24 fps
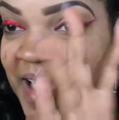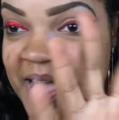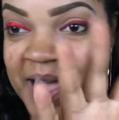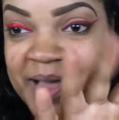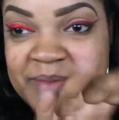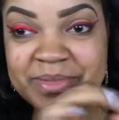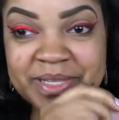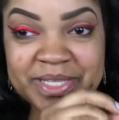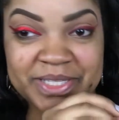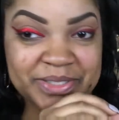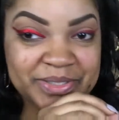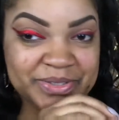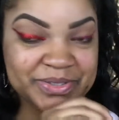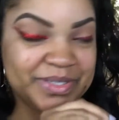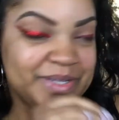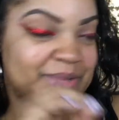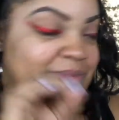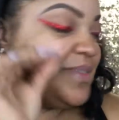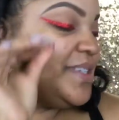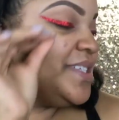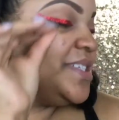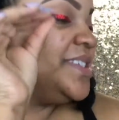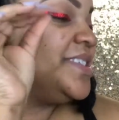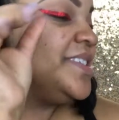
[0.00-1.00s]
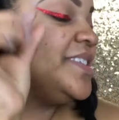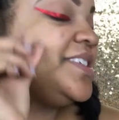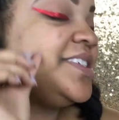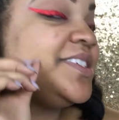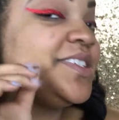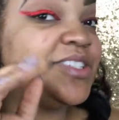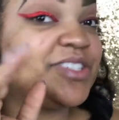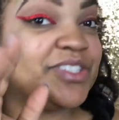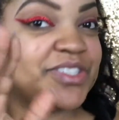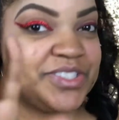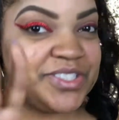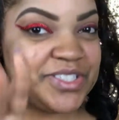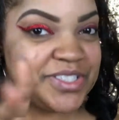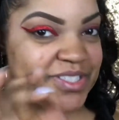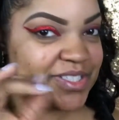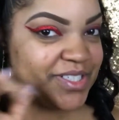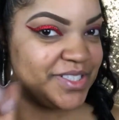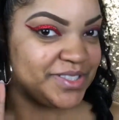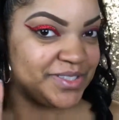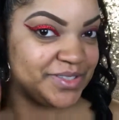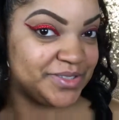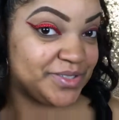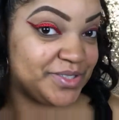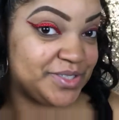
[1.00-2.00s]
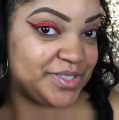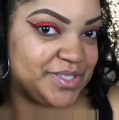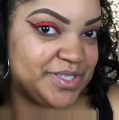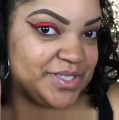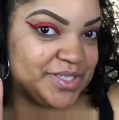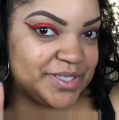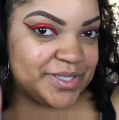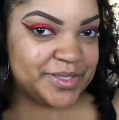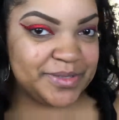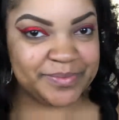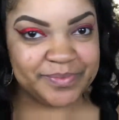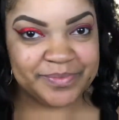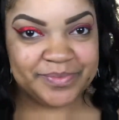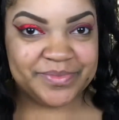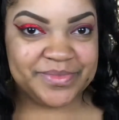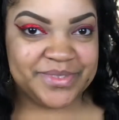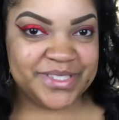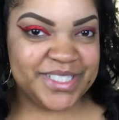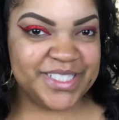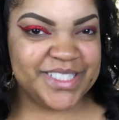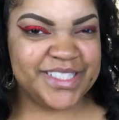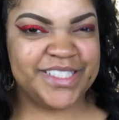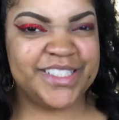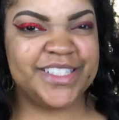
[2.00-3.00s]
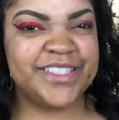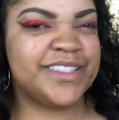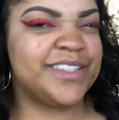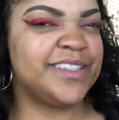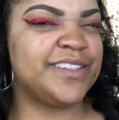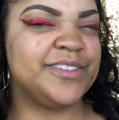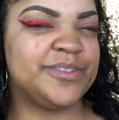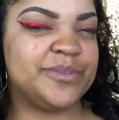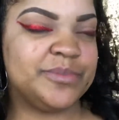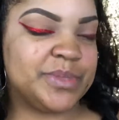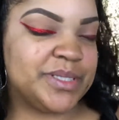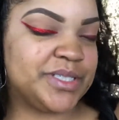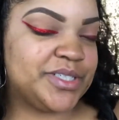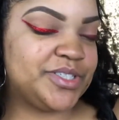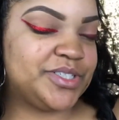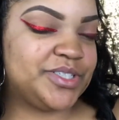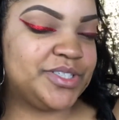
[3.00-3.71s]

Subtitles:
I'm just a little shook. Just a little bit